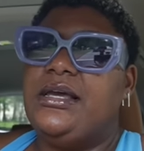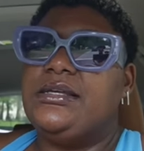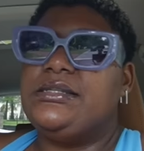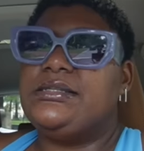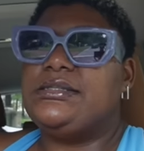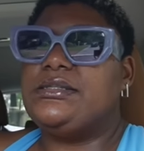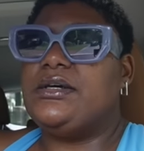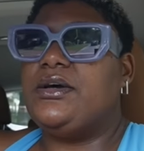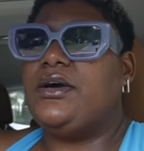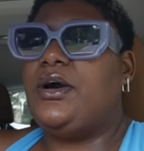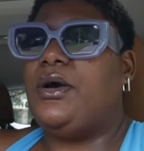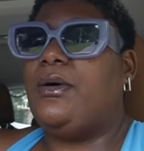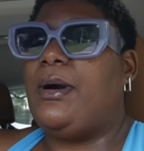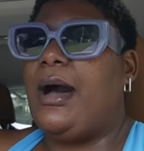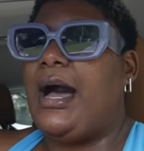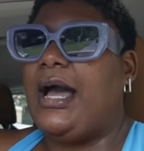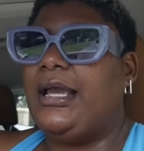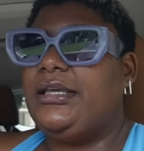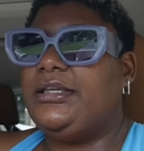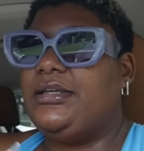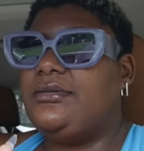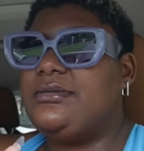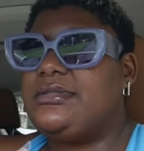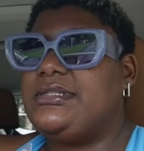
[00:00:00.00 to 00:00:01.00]
So
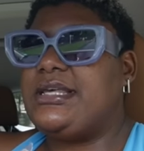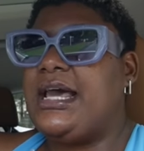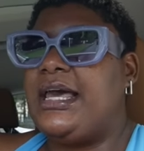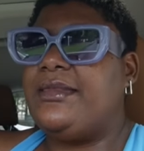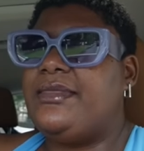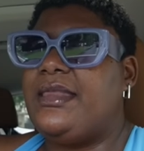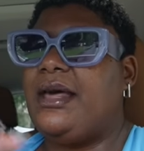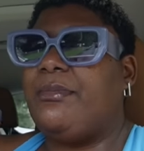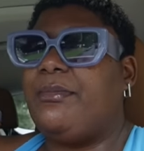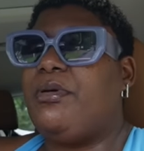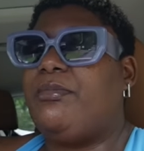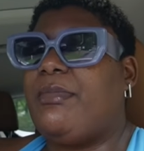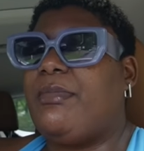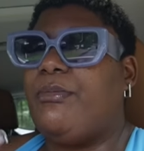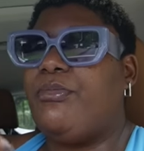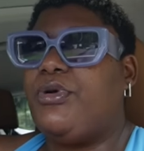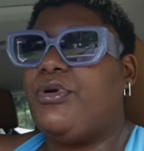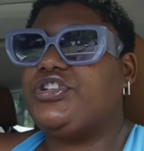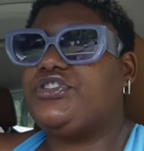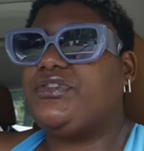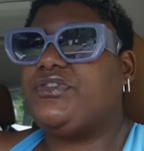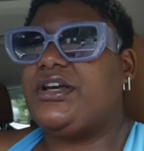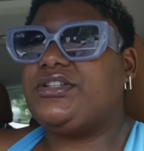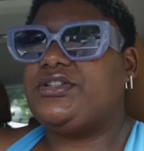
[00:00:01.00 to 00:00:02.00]
I used that and I put my
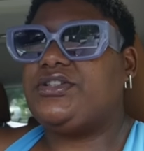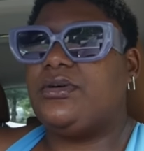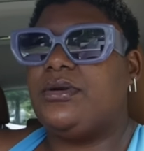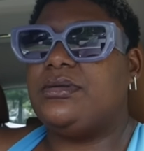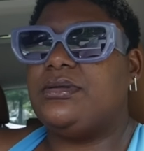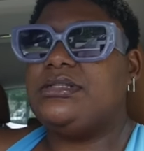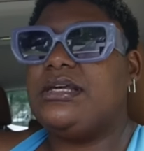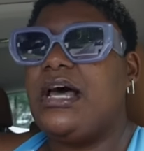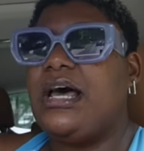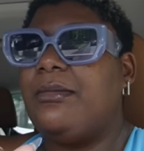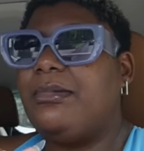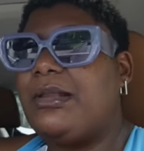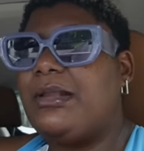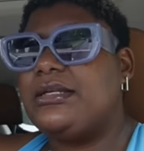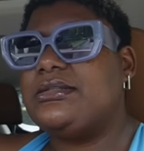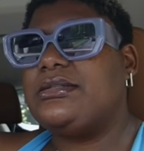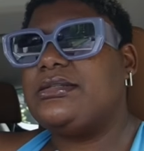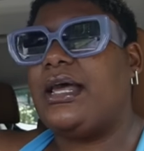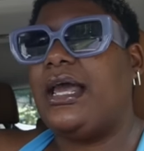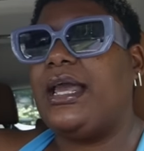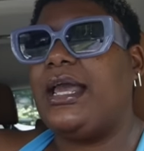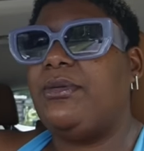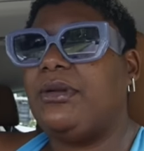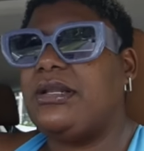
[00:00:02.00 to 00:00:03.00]
moisturizer on top last night.